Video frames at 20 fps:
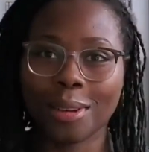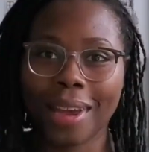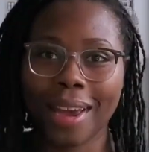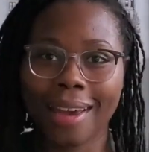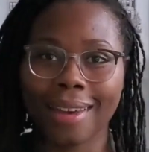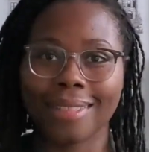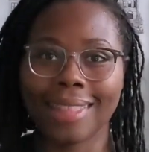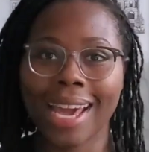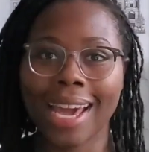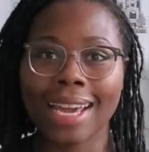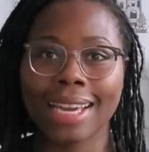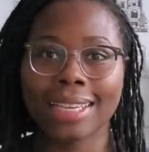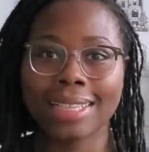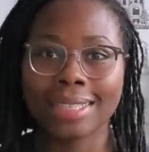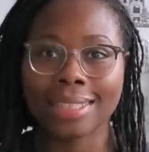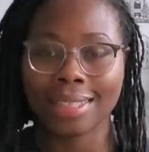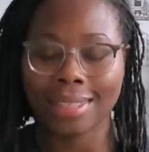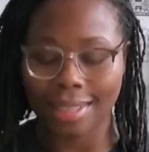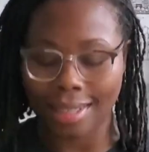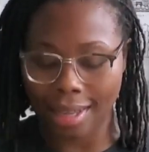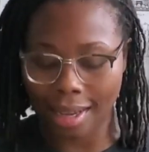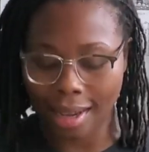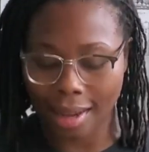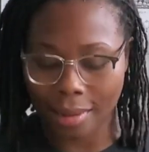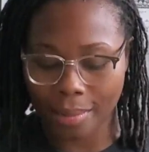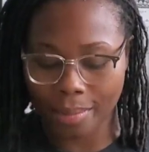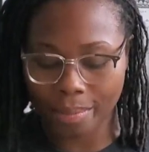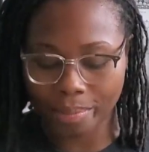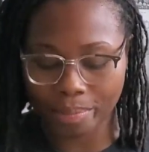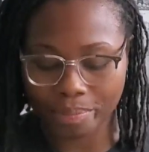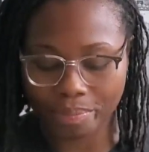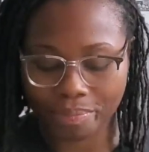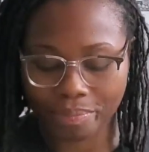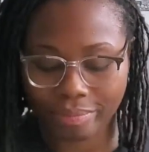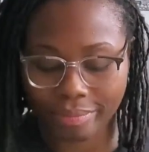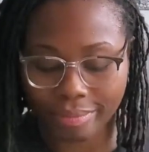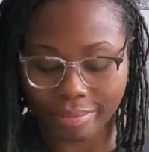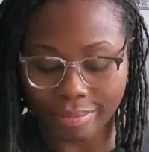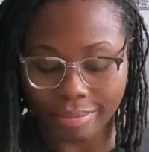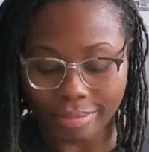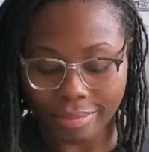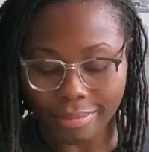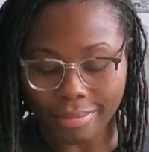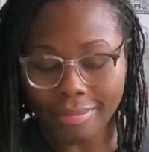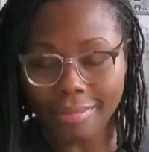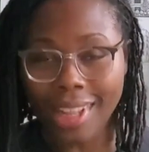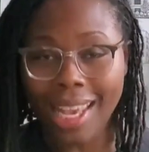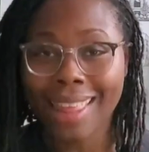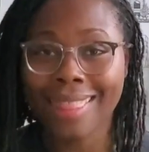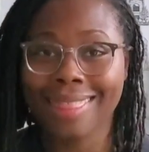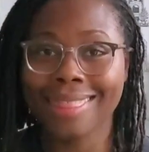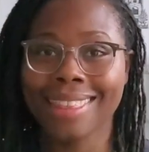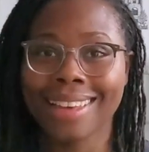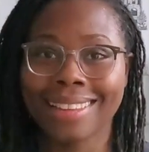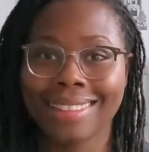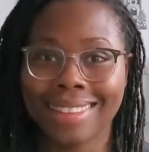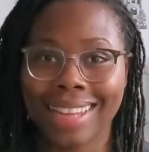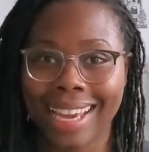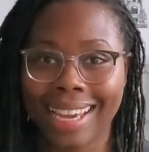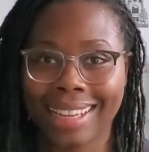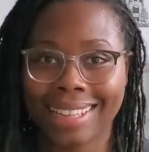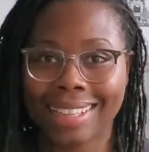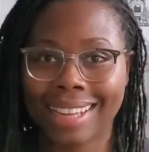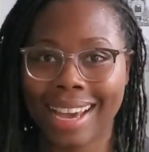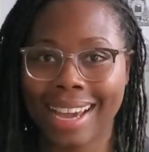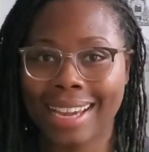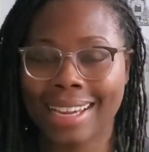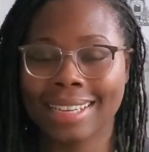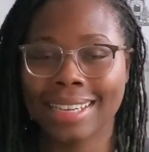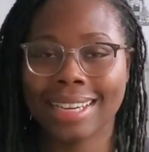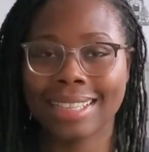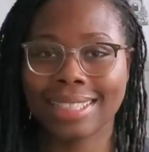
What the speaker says: yeah, that is the Lakeline